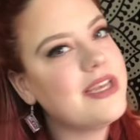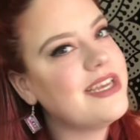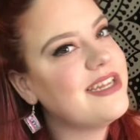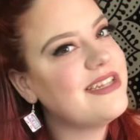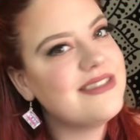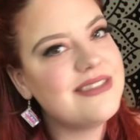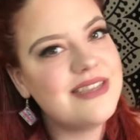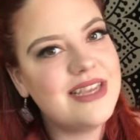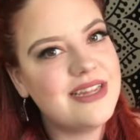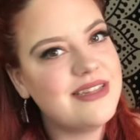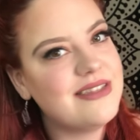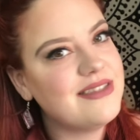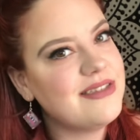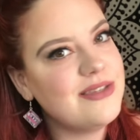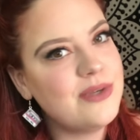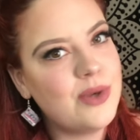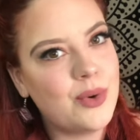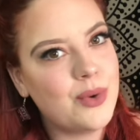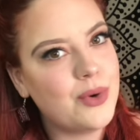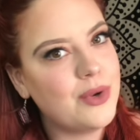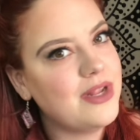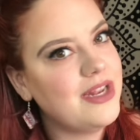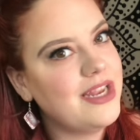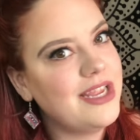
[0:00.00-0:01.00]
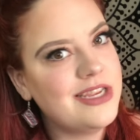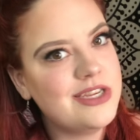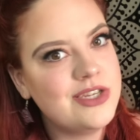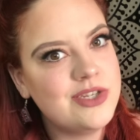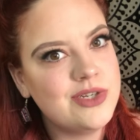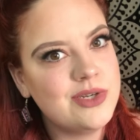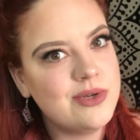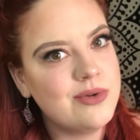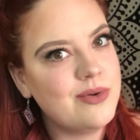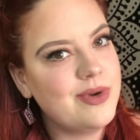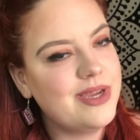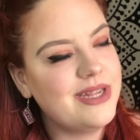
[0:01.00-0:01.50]
It's not an
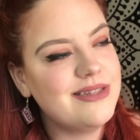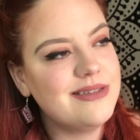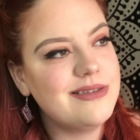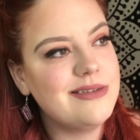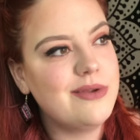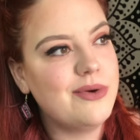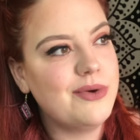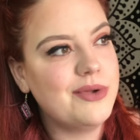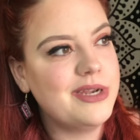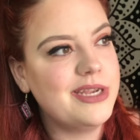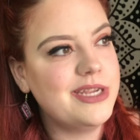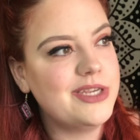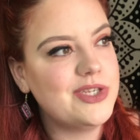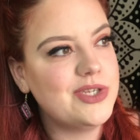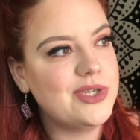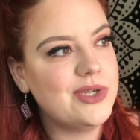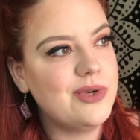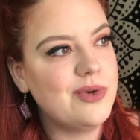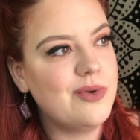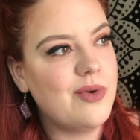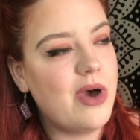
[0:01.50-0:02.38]
issue. It's not an issue.